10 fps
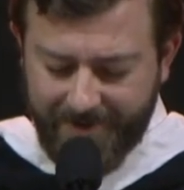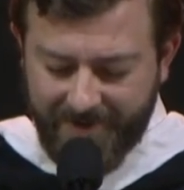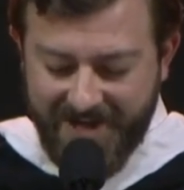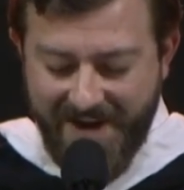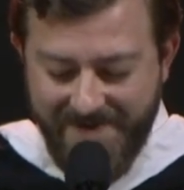
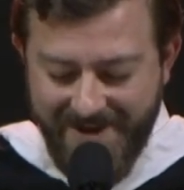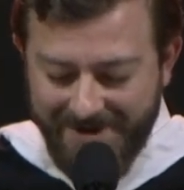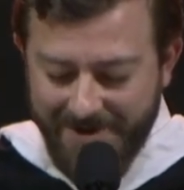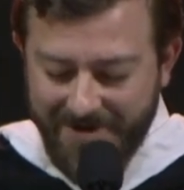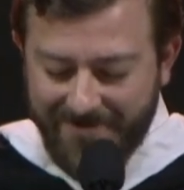which gave me a
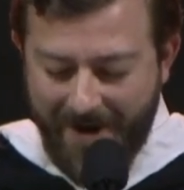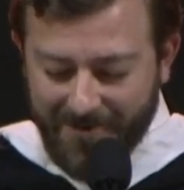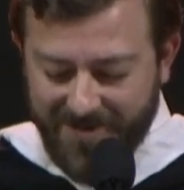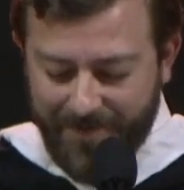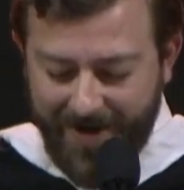newly
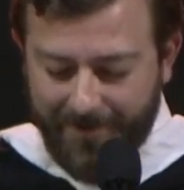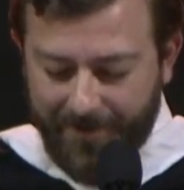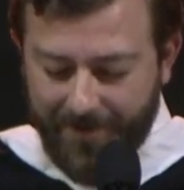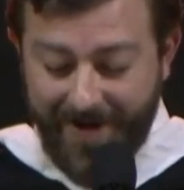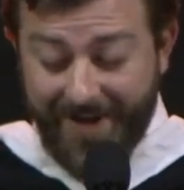found respect
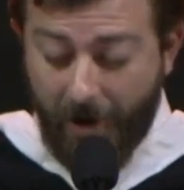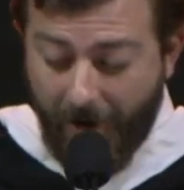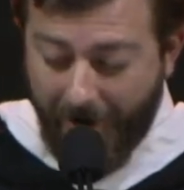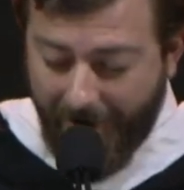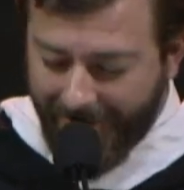for and
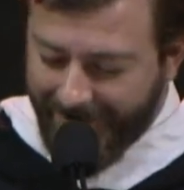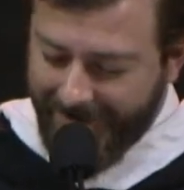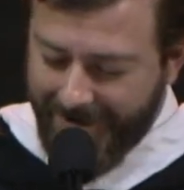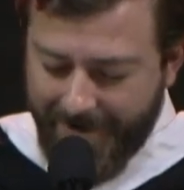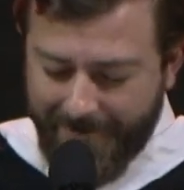awe
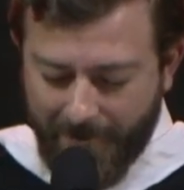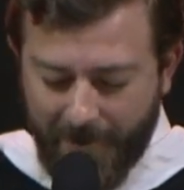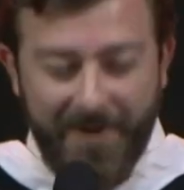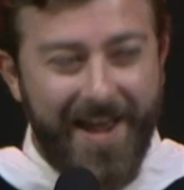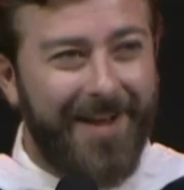for
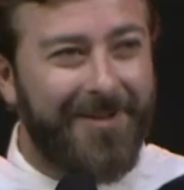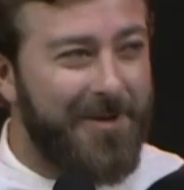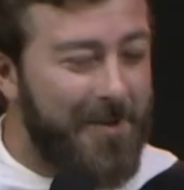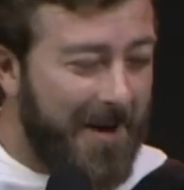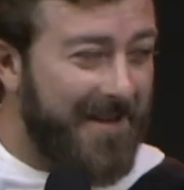what they had to
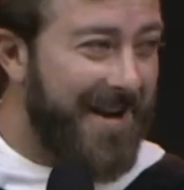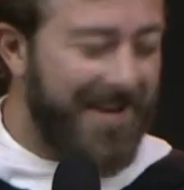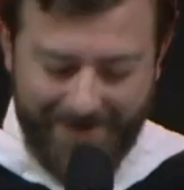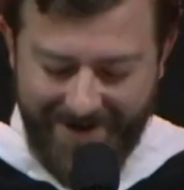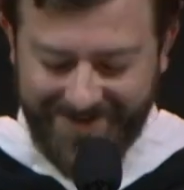do on a
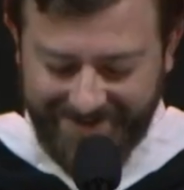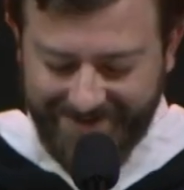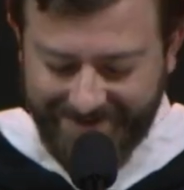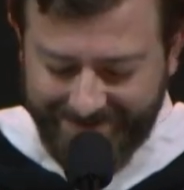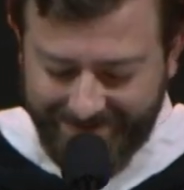daily
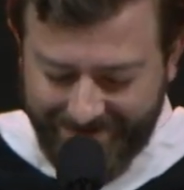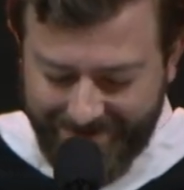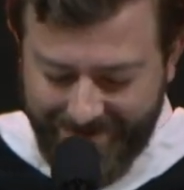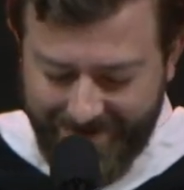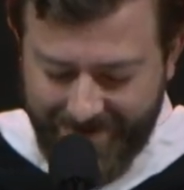basis.
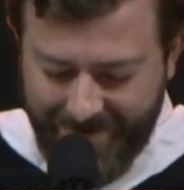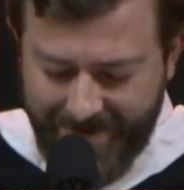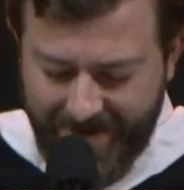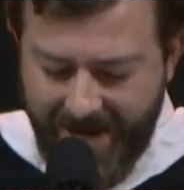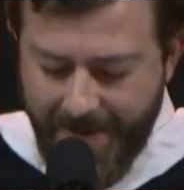
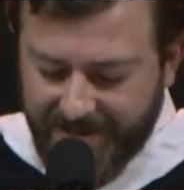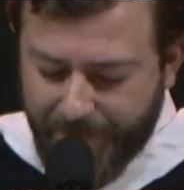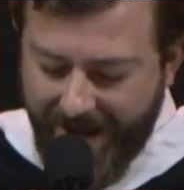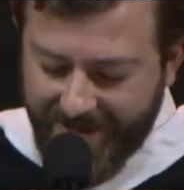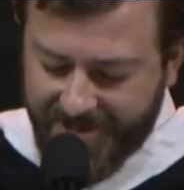And this
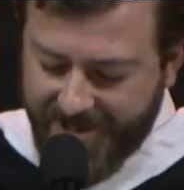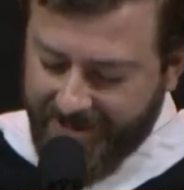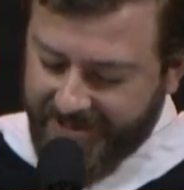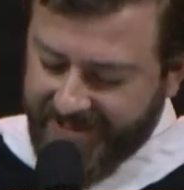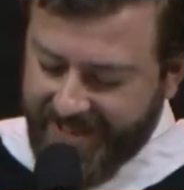past
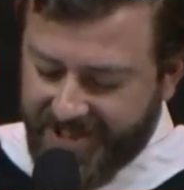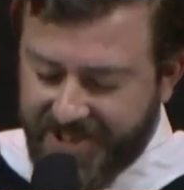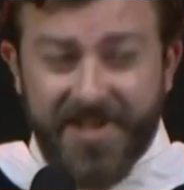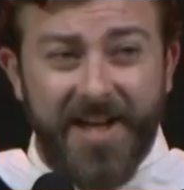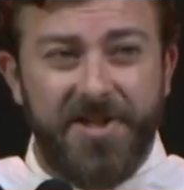year, just like
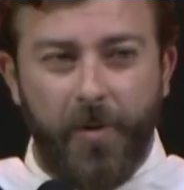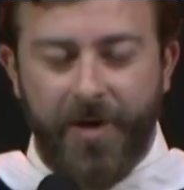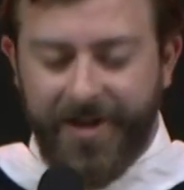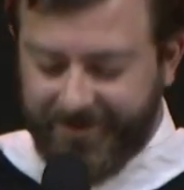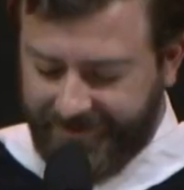she said she
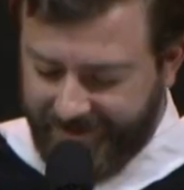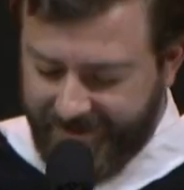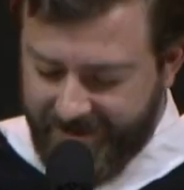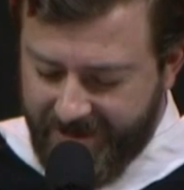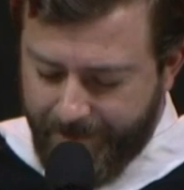would,
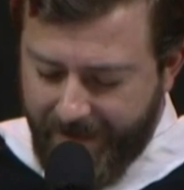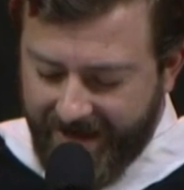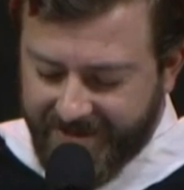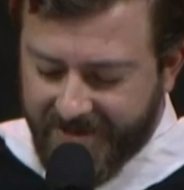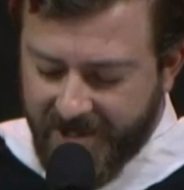
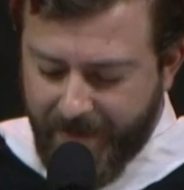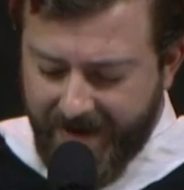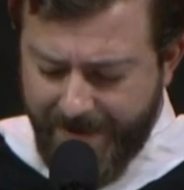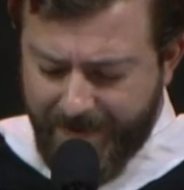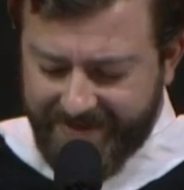Paxton took
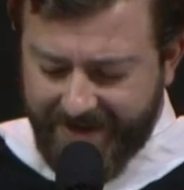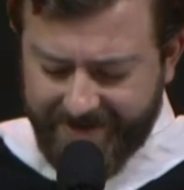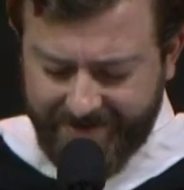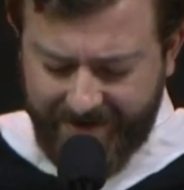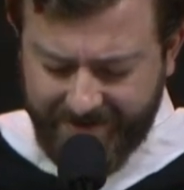my AP
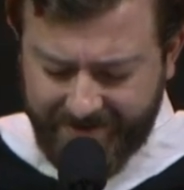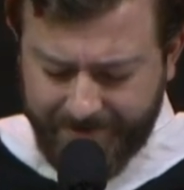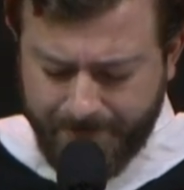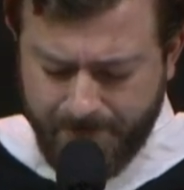stats class.